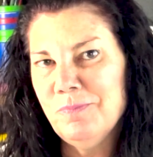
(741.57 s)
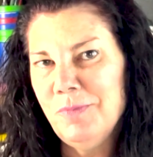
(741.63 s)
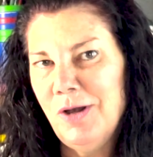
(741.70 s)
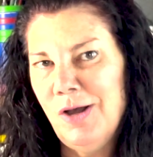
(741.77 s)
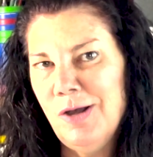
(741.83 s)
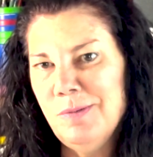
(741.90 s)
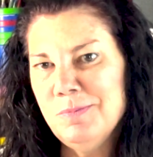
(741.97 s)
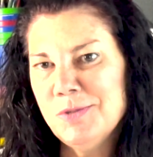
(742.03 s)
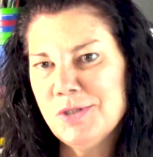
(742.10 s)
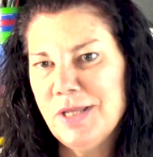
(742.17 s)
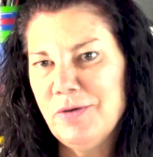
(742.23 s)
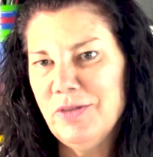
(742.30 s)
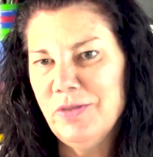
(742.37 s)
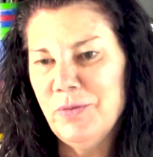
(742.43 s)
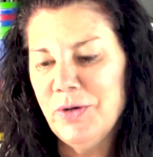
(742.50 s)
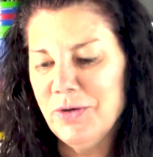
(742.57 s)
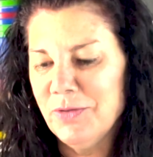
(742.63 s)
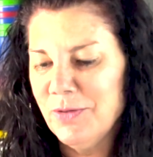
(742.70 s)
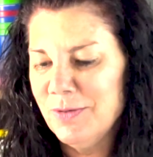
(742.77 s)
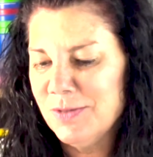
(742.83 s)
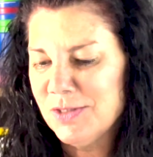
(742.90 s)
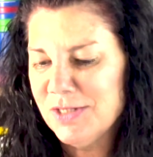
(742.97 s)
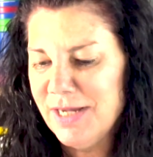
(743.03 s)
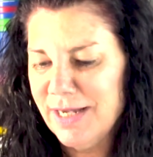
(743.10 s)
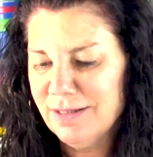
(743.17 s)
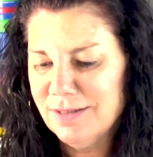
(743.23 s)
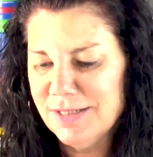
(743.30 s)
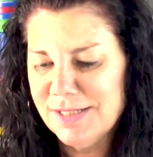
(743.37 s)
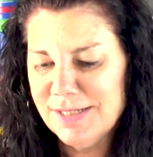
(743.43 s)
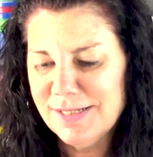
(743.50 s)
moms, they wear those
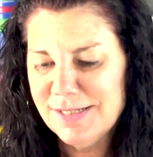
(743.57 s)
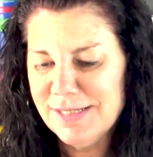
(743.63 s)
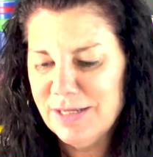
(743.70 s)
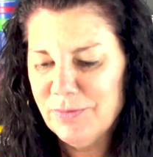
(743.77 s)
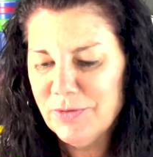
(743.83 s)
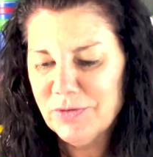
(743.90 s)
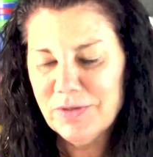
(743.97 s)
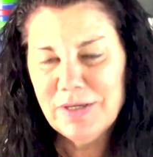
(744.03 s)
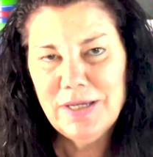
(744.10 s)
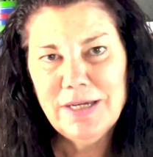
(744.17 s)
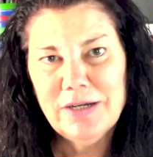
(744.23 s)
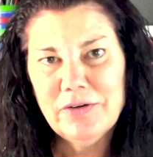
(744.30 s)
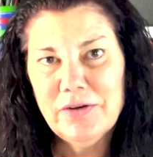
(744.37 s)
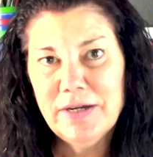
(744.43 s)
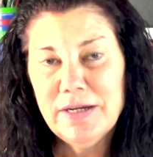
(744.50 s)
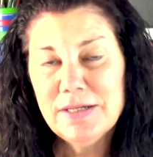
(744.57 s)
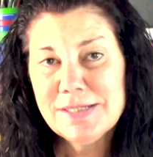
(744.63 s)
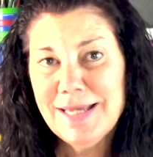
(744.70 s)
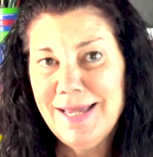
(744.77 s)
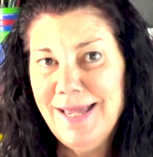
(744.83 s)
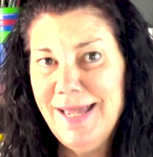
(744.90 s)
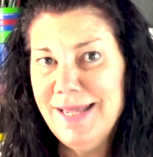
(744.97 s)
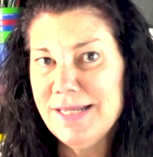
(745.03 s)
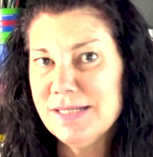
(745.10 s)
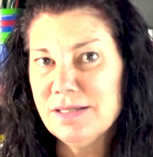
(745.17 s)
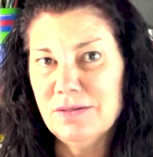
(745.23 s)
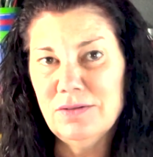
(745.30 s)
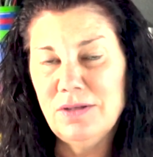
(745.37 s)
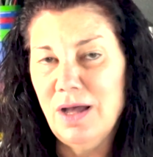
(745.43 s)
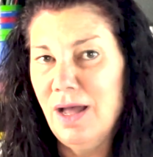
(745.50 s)
necklaces, they wear the earrings. Hey,
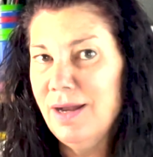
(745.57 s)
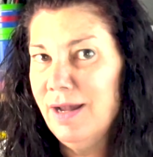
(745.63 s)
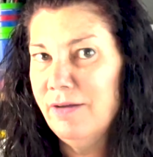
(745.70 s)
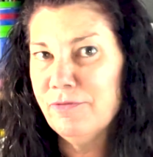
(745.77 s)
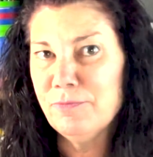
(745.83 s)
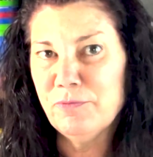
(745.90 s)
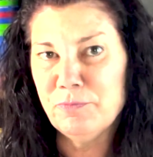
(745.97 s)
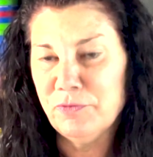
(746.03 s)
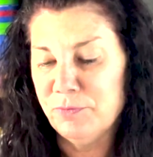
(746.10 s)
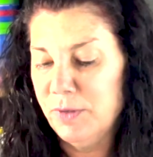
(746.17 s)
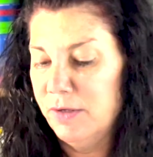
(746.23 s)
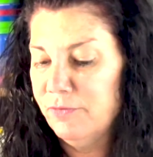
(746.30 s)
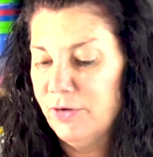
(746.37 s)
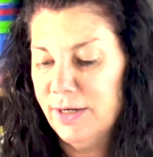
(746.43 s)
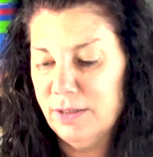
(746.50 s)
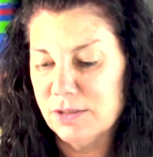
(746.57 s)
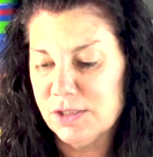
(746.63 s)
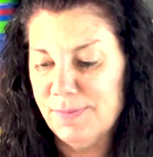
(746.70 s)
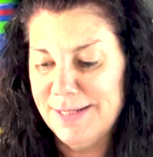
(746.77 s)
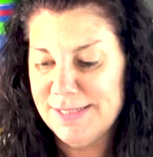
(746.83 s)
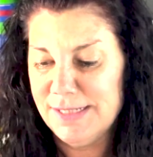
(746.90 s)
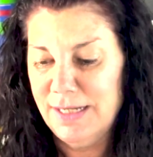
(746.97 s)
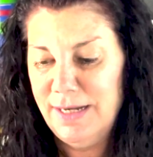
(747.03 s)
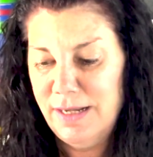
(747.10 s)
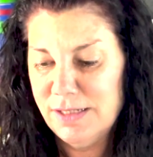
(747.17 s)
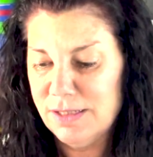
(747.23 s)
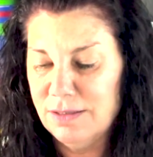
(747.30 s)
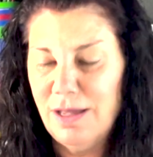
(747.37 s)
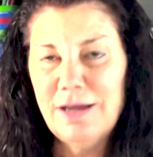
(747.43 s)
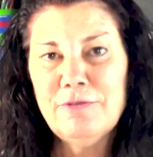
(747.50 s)
a lot have freckles. My son
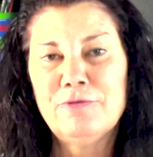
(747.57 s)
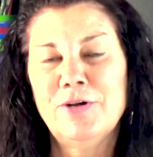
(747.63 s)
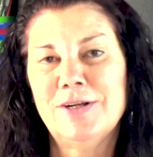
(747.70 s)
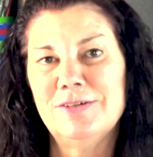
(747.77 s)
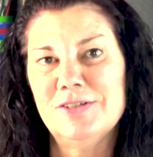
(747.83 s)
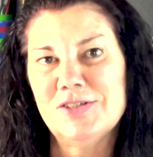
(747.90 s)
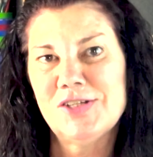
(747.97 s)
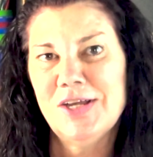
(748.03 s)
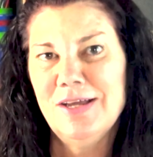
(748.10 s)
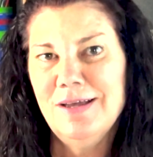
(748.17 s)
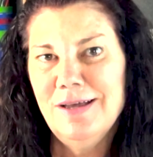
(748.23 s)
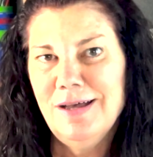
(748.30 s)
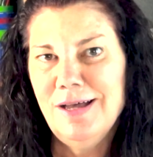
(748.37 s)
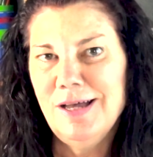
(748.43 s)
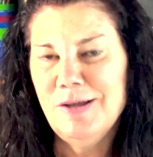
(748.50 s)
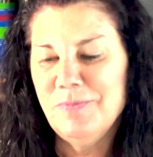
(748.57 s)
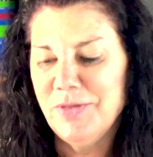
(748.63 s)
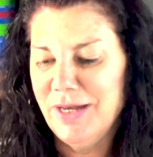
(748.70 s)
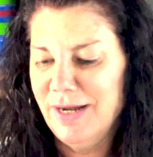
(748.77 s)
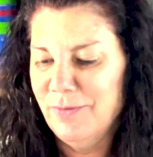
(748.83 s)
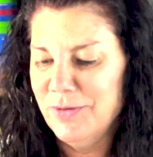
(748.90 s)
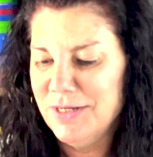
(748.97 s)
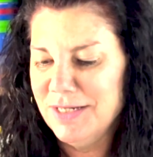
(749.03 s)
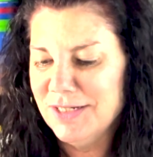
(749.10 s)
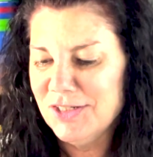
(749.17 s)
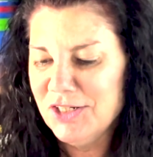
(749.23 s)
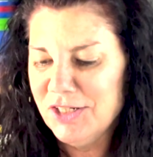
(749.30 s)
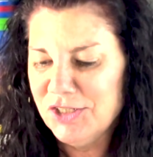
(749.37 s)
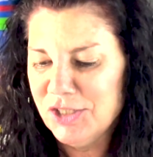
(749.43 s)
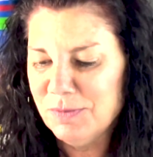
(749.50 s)
has a lot of freckles that I would need to
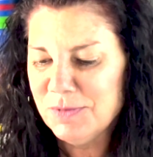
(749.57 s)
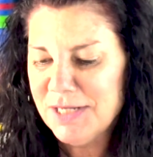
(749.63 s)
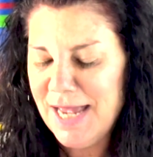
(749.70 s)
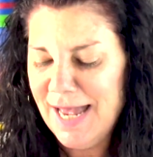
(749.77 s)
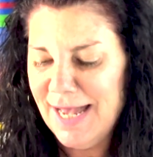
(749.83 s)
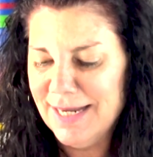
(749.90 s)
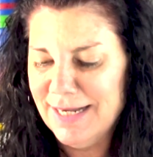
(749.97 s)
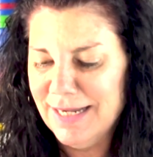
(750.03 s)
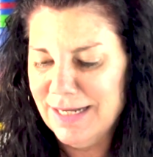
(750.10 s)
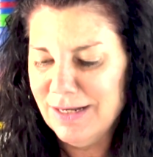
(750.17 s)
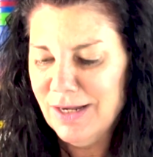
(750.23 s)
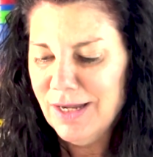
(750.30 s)
teach him to add in.